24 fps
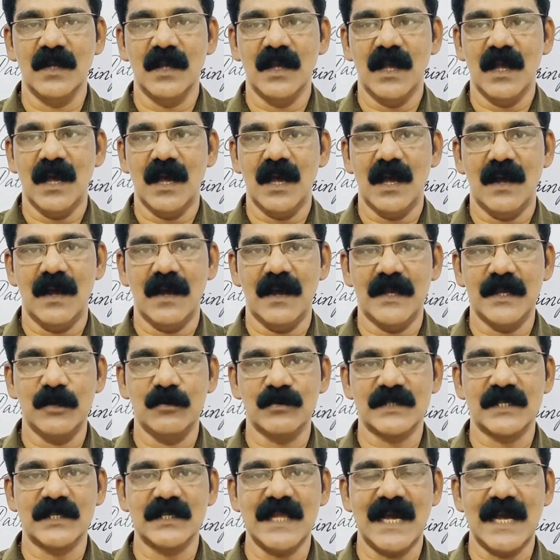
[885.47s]
Uh,
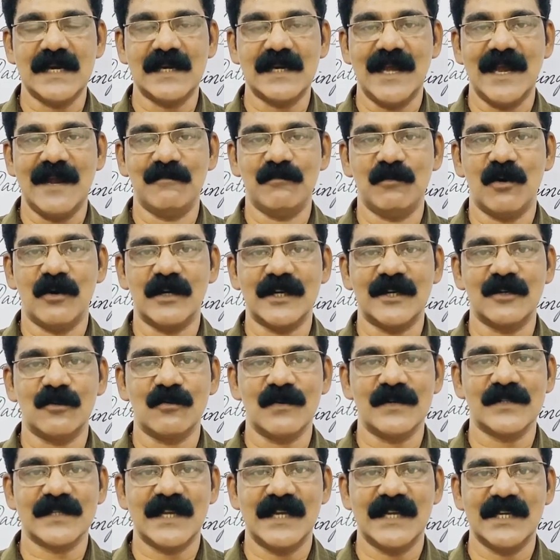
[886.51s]
you see that I am not at
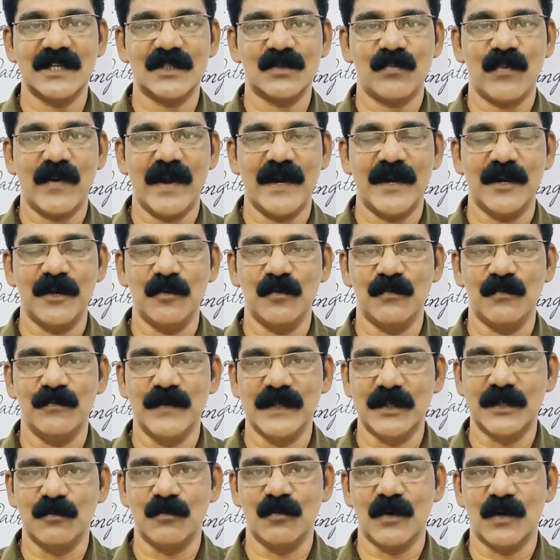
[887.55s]
all satisfied
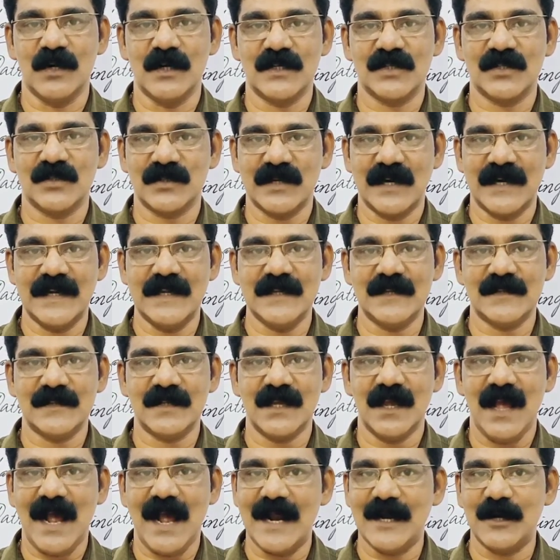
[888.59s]
with your
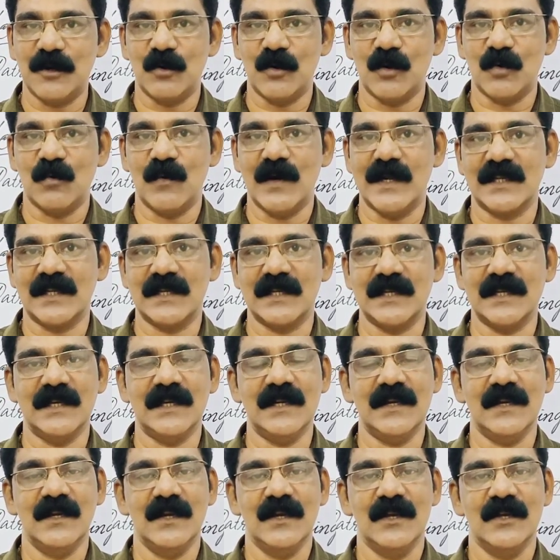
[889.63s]
studies and your work
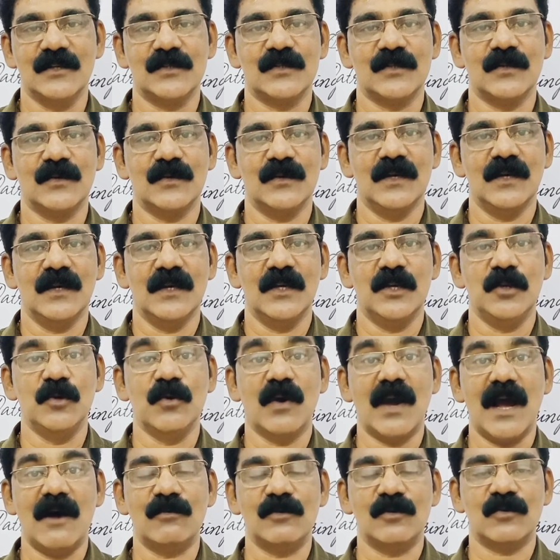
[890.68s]
here. So you
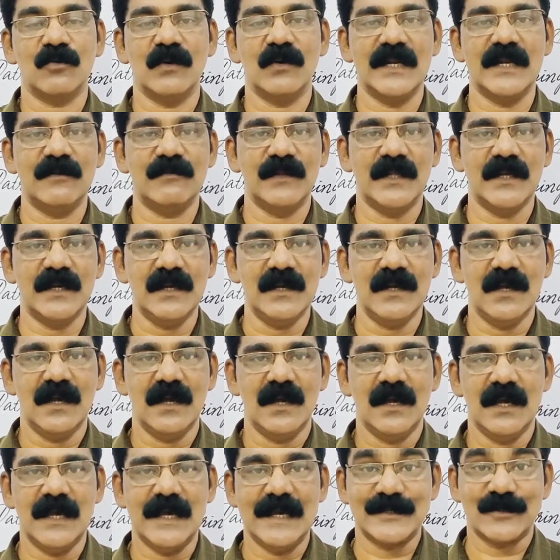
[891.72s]
have to leave the
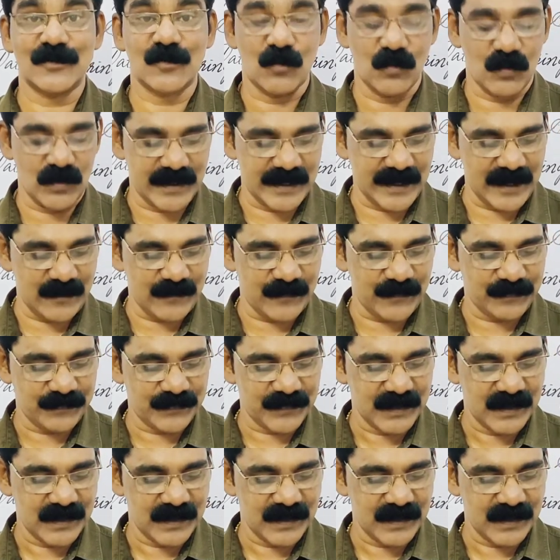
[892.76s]
uh, school now.